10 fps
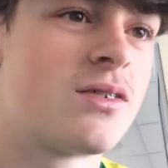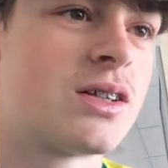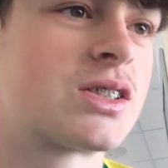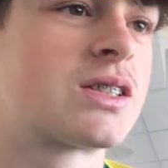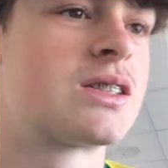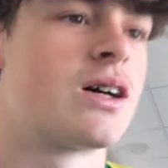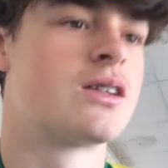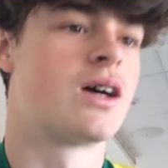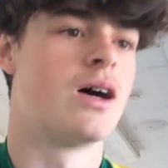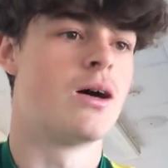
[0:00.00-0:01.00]
lethargic and
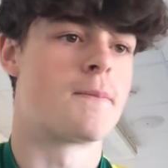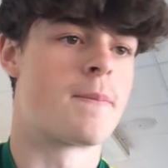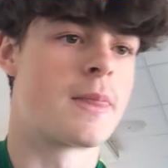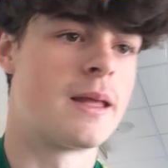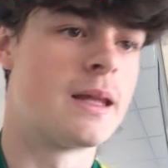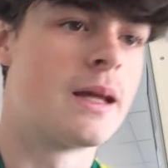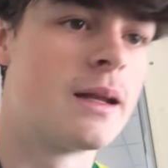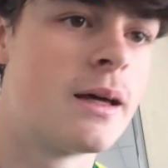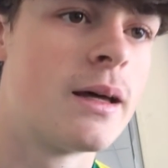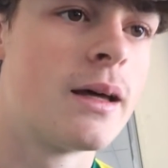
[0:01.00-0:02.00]
tired. And
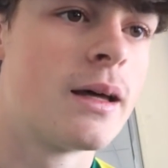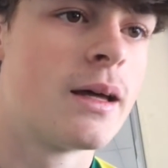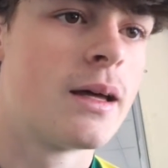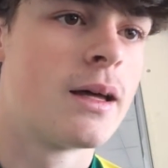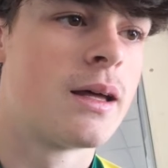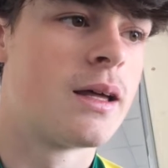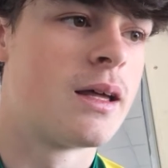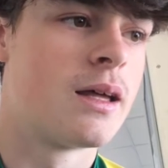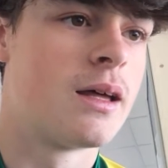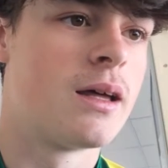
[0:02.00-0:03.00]
then
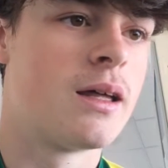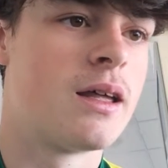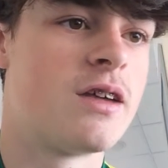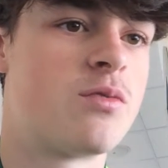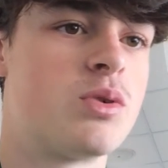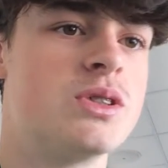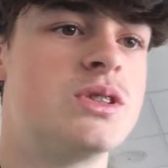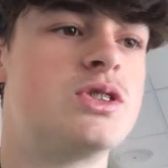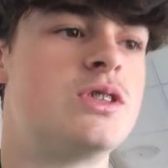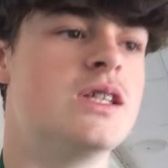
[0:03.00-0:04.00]
if we
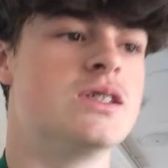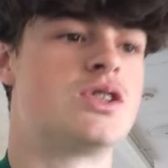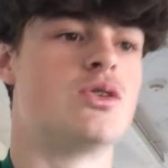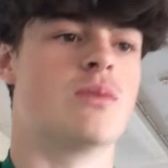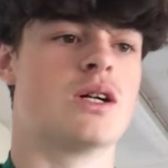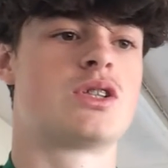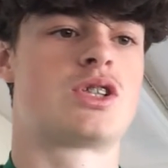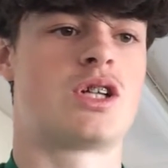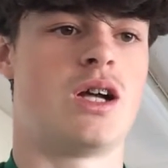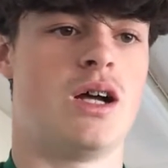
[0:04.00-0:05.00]
eat too
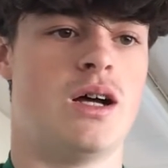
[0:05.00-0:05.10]
much,